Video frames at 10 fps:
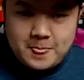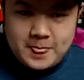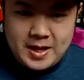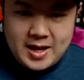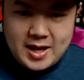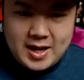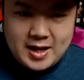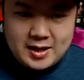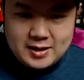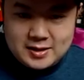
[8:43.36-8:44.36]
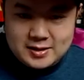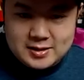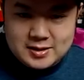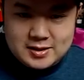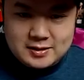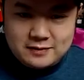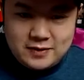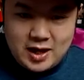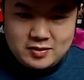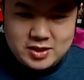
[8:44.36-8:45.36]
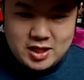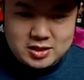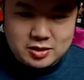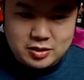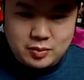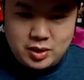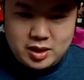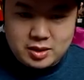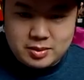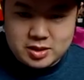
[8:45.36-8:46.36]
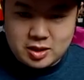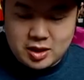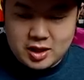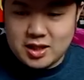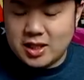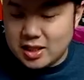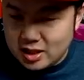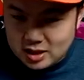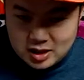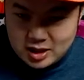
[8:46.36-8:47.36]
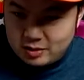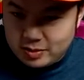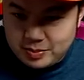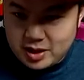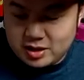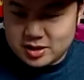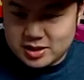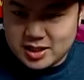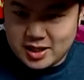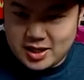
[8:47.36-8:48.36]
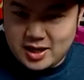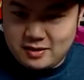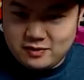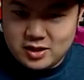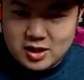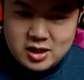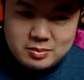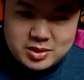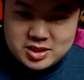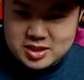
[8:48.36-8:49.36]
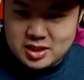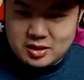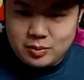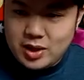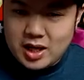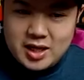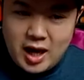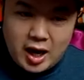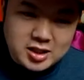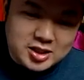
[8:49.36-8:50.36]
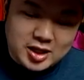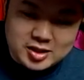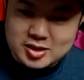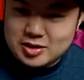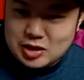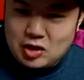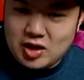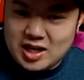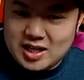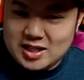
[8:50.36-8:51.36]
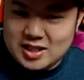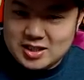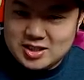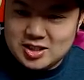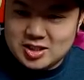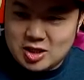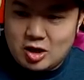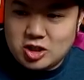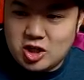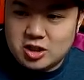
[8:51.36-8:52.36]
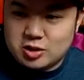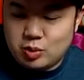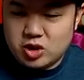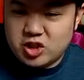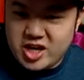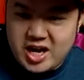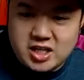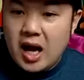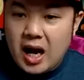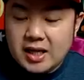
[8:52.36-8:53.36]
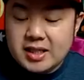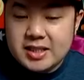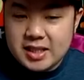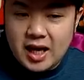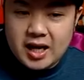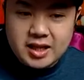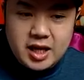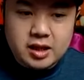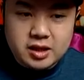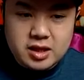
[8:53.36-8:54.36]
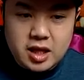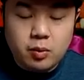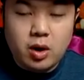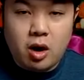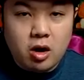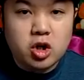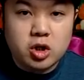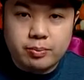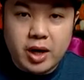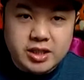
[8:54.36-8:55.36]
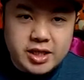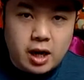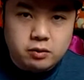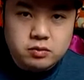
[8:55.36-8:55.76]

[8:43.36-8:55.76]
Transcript: They had 5 shots, only 1 of them on target. They did a little bit better in the second half. But still, we had 9 shots on target. It's just our shots were shit. I did like that they were harder to break down.